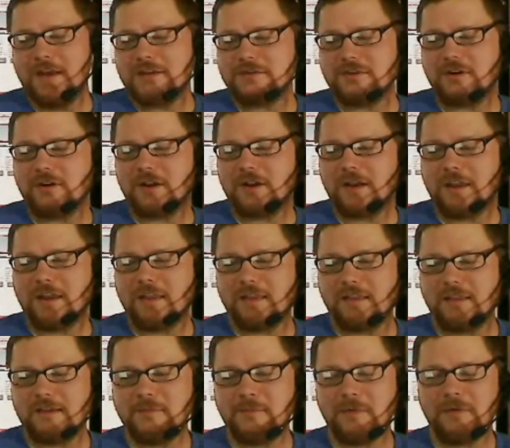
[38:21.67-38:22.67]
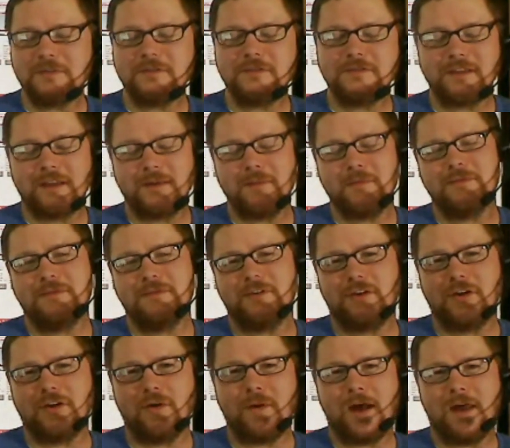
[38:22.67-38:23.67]
So this person's able
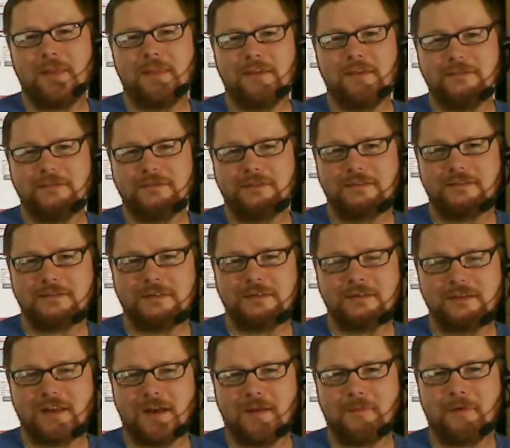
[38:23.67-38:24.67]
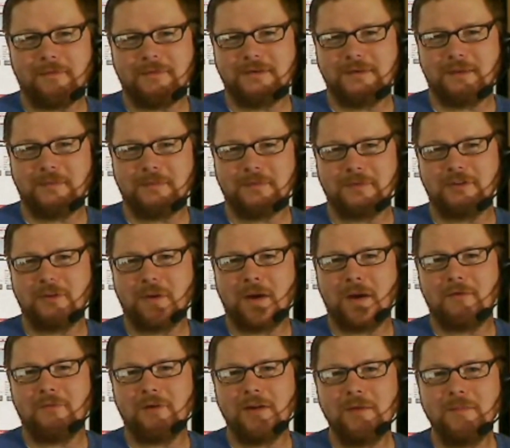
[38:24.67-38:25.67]
to go out, this nonprofit is able to go
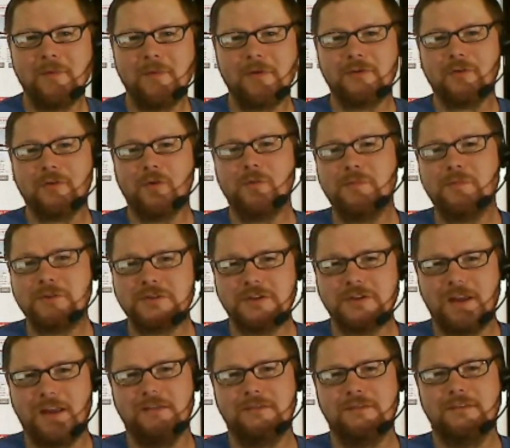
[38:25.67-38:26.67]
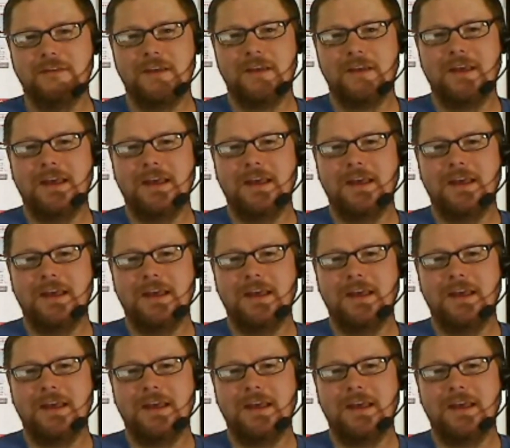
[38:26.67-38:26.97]
out, rebuild old machines